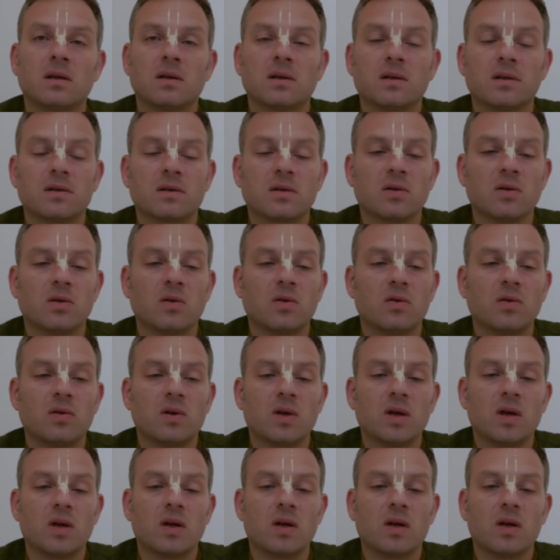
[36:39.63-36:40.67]
So
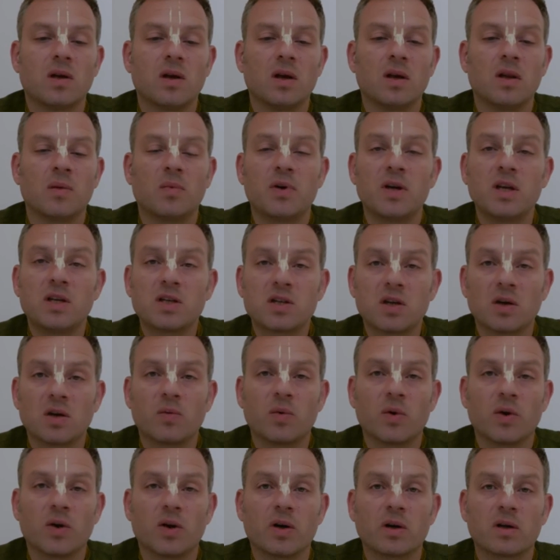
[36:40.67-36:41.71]
in the preaching
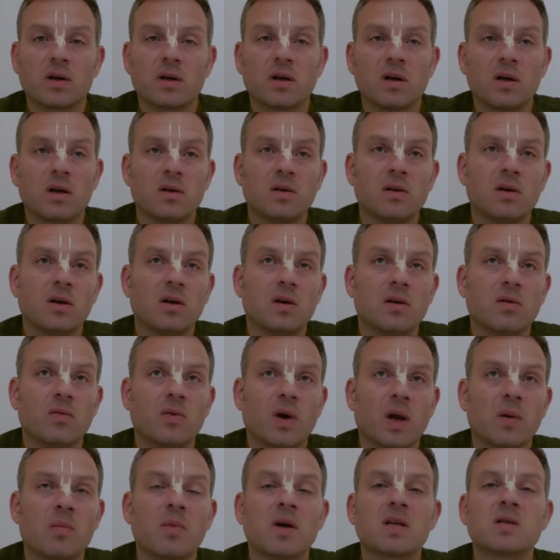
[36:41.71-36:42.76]
work,
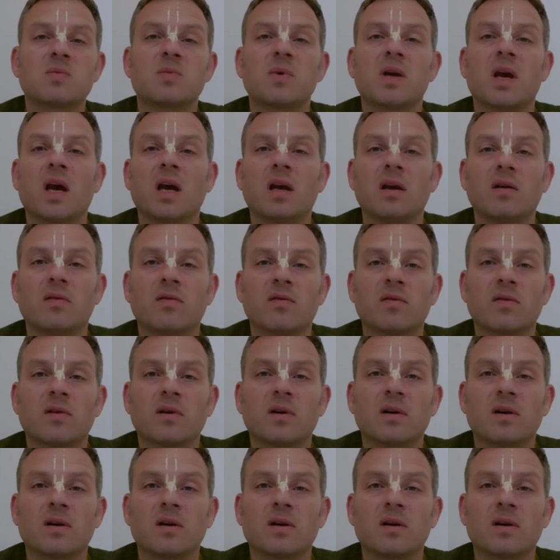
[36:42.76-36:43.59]
one must behave.